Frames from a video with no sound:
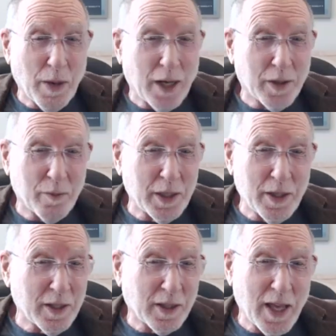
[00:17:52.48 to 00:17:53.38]
about them in
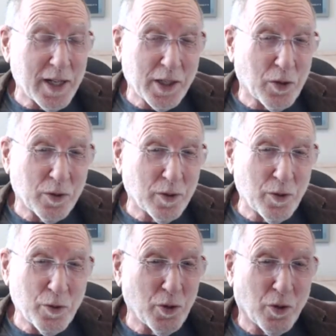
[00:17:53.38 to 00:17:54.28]
the Atlantic or the
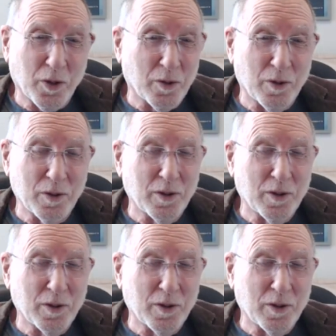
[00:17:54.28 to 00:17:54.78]
New Yorker,